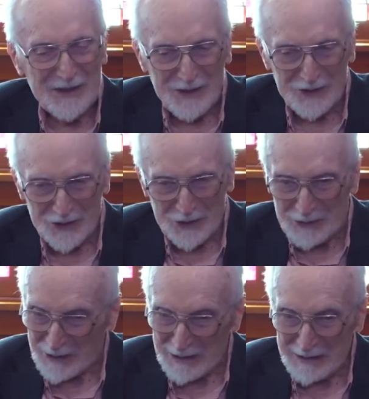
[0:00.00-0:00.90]

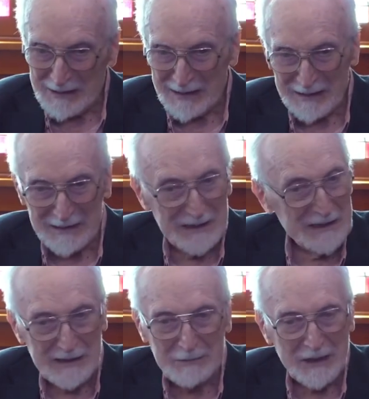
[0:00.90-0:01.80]
so, and uh, he
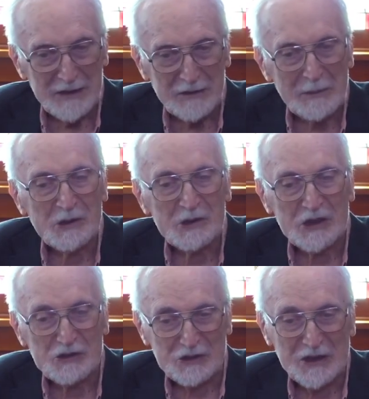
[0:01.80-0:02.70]
had quite a
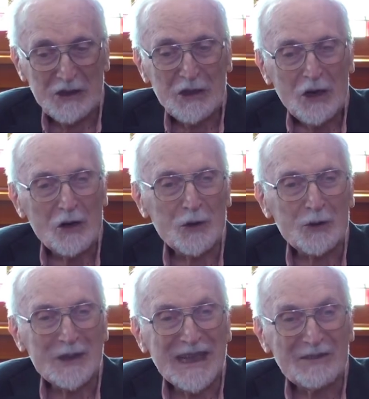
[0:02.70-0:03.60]
reputation, although
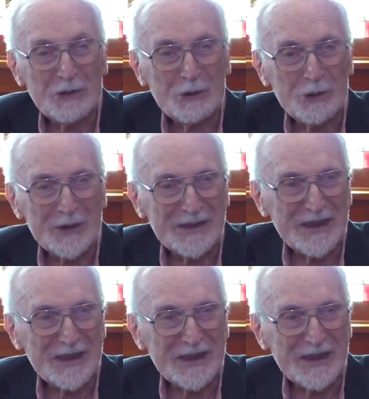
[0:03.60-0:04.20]
he never wrote a